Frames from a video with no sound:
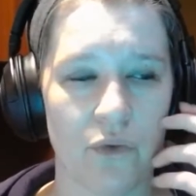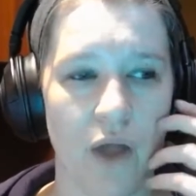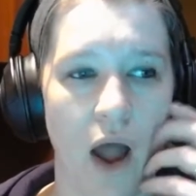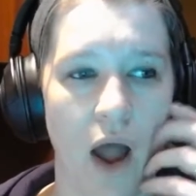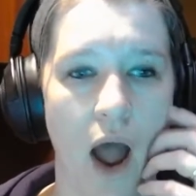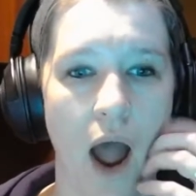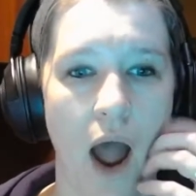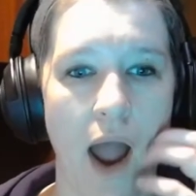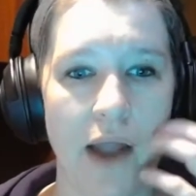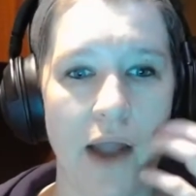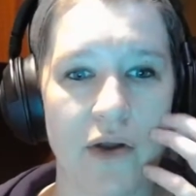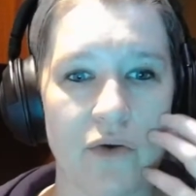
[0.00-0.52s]

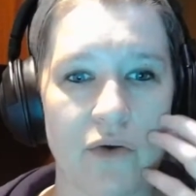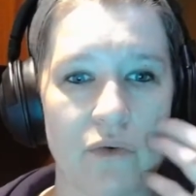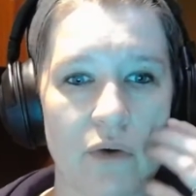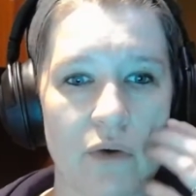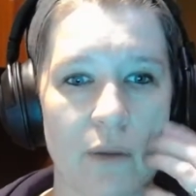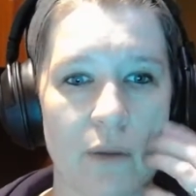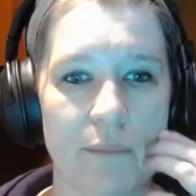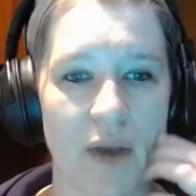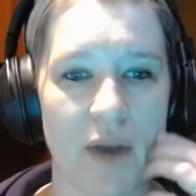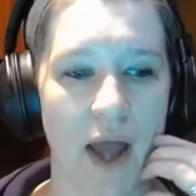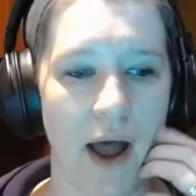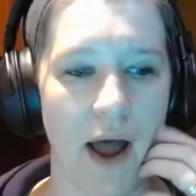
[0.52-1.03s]
I grew up
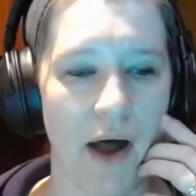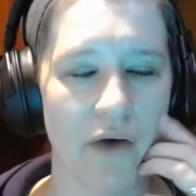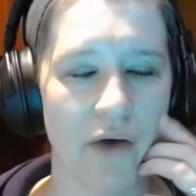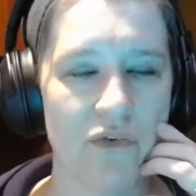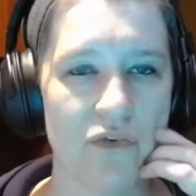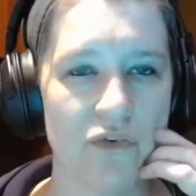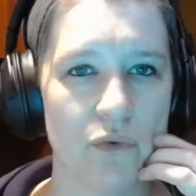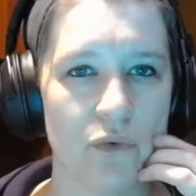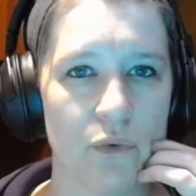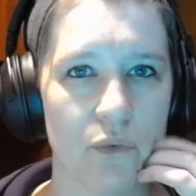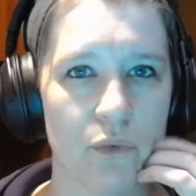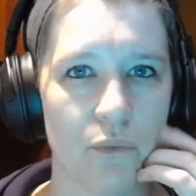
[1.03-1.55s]
in a
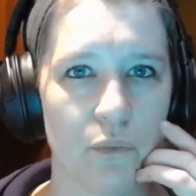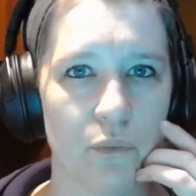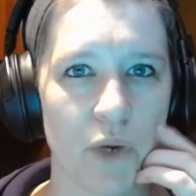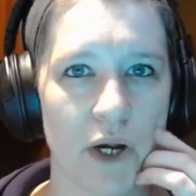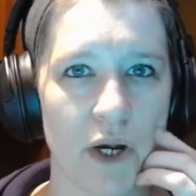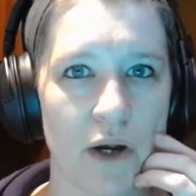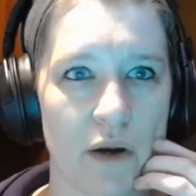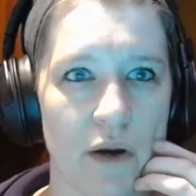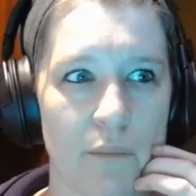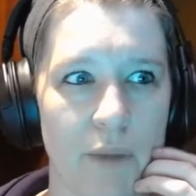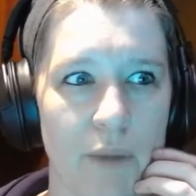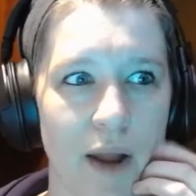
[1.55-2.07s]
household
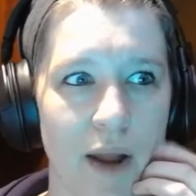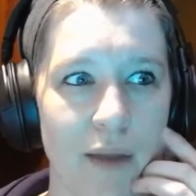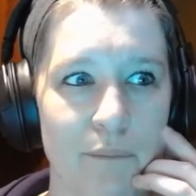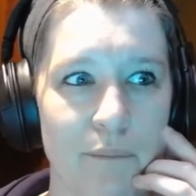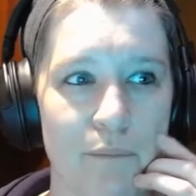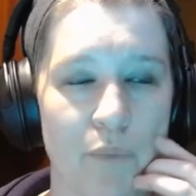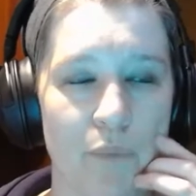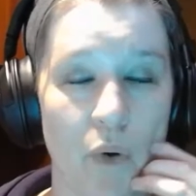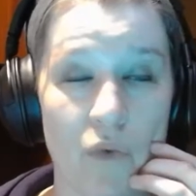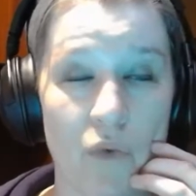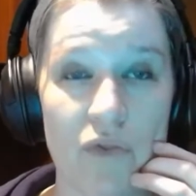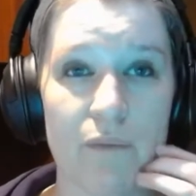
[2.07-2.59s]
where
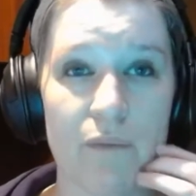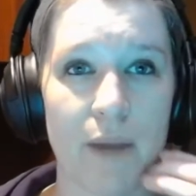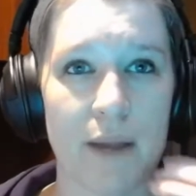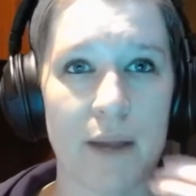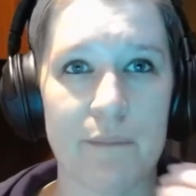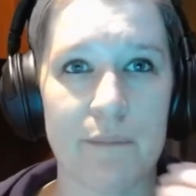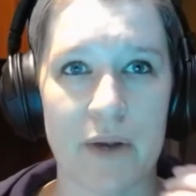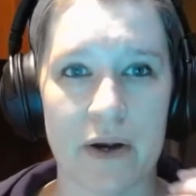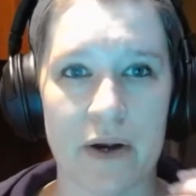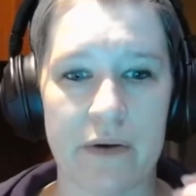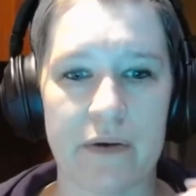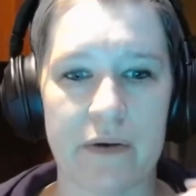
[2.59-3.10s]
both of my
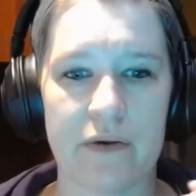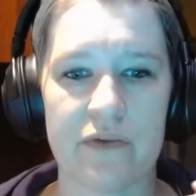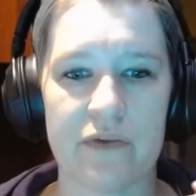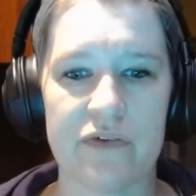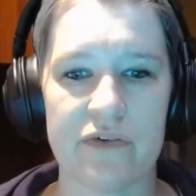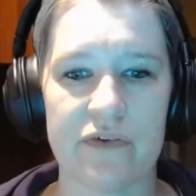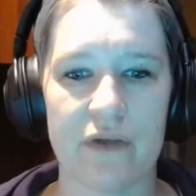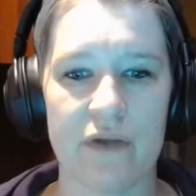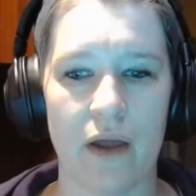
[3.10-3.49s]
parents